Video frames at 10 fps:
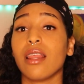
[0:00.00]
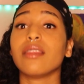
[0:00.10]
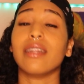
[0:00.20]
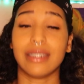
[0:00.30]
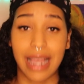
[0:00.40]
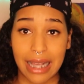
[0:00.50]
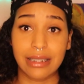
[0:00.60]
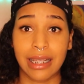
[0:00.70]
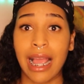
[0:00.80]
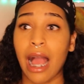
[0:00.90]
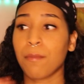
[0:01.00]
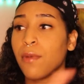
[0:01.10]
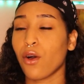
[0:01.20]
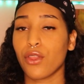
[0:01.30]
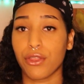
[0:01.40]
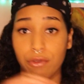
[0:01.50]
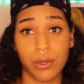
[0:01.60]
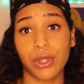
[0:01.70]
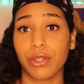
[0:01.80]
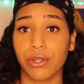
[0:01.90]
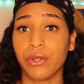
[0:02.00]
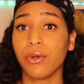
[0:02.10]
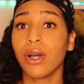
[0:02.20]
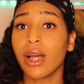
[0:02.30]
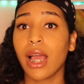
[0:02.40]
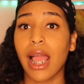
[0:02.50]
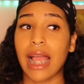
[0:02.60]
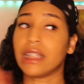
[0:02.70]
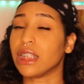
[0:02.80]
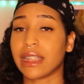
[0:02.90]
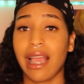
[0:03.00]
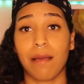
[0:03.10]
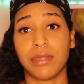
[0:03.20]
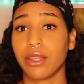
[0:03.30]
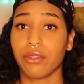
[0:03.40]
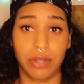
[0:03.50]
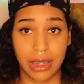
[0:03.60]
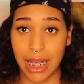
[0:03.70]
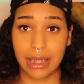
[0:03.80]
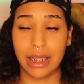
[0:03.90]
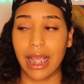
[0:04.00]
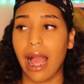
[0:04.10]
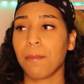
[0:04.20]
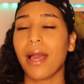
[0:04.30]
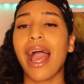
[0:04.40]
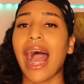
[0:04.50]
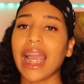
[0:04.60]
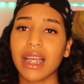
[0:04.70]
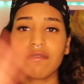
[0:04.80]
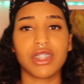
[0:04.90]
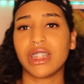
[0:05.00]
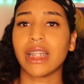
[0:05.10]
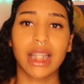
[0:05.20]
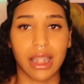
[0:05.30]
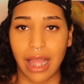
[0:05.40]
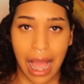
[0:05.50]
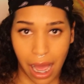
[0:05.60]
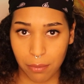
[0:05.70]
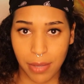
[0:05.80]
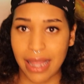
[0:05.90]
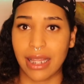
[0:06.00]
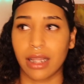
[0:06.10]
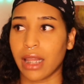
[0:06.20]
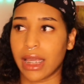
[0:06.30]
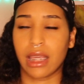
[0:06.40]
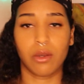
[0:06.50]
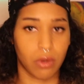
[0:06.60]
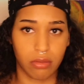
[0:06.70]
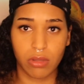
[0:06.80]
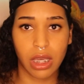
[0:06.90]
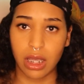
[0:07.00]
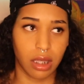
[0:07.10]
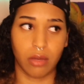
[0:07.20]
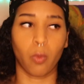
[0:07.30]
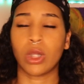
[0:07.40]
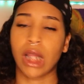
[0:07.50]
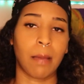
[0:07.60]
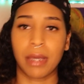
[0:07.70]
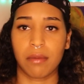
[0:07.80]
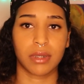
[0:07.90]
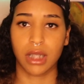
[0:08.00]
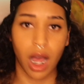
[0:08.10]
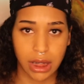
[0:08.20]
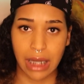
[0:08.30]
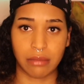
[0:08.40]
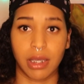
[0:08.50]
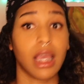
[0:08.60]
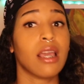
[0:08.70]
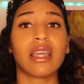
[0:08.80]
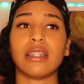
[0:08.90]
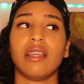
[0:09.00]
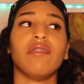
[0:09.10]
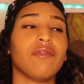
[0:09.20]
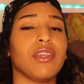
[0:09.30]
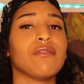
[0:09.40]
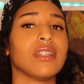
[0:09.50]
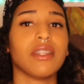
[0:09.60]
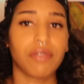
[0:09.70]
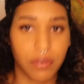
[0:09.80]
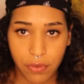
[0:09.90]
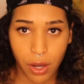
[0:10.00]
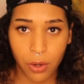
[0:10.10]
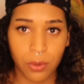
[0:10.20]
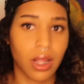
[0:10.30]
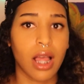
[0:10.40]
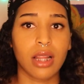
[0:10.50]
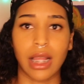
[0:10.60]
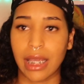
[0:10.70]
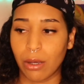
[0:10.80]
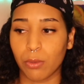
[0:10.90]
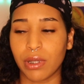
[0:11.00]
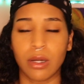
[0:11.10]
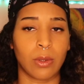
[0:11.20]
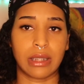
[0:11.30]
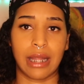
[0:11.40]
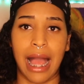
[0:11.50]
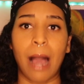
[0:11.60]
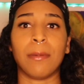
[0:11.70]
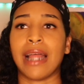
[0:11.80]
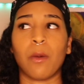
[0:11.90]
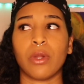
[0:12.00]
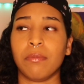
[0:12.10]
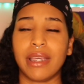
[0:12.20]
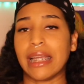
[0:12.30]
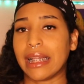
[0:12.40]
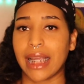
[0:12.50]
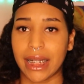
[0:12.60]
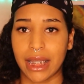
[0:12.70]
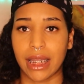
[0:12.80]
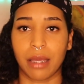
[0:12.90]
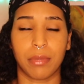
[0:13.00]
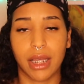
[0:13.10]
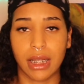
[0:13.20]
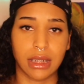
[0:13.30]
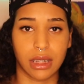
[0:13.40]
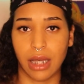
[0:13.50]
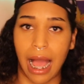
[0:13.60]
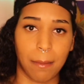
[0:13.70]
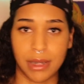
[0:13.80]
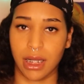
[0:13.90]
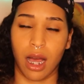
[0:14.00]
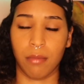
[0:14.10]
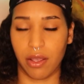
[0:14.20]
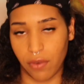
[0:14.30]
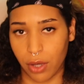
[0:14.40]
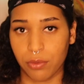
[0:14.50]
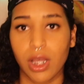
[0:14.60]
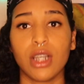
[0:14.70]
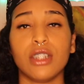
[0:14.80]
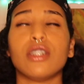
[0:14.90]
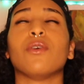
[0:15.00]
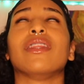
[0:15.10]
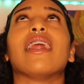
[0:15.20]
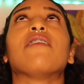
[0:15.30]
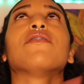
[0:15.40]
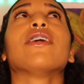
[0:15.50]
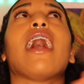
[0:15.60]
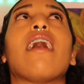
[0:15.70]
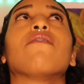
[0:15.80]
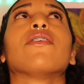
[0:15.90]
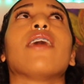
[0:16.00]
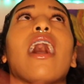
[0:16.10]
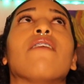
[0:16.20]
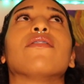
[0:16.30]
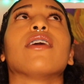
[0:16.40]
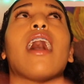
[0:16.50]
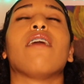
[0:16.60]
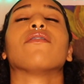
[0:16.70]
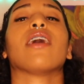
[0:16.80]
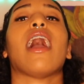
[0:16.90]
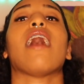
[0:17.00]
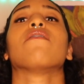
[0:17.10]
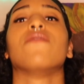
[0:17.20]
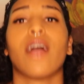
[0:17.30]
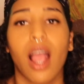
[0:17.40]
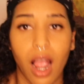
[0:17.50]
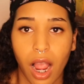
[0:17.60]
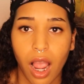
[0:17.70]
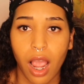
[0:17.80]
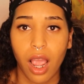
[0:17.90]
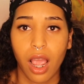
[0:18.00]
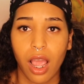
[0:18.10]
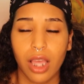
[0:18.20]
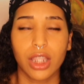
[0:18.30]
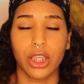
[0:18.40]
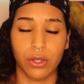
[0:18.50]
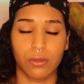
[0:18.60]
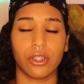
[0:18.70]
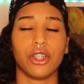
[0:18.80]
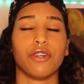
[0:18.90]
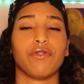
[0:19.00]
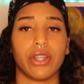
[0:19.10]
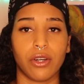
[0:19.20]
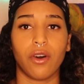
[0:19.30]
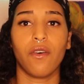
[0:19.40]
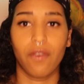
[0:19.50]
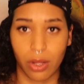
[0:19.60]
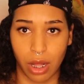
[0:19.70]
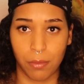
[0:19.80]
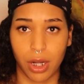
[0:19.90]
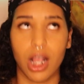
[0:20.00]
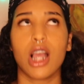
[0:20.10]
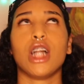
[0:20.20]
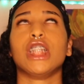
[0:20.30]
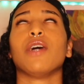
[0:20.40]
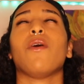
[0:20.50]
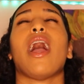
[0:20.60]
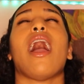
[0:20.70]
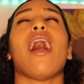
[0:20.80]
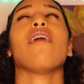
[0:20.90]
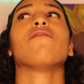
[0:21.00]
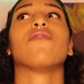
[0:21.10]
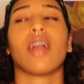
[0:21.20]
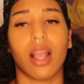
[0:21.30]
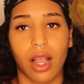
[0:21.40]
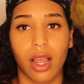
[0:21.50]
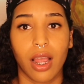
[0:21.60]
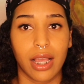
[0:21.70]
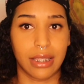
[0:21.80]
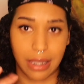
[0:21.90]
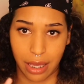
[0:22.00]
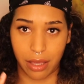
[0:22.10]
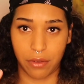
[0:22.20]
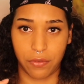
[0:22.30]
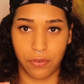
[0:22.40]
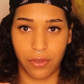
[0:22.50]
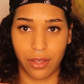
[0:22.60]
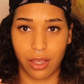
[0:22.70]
the texting app through and through and just kept it through the texting app, I could have just deleted the app, and then like he would not be able to contact me, because even if he used a different phone, like it would be going to the app and I wouldn't be getting anything because the app is not on my phone. So never ever ever ever ever use your real phone number. Don't ever give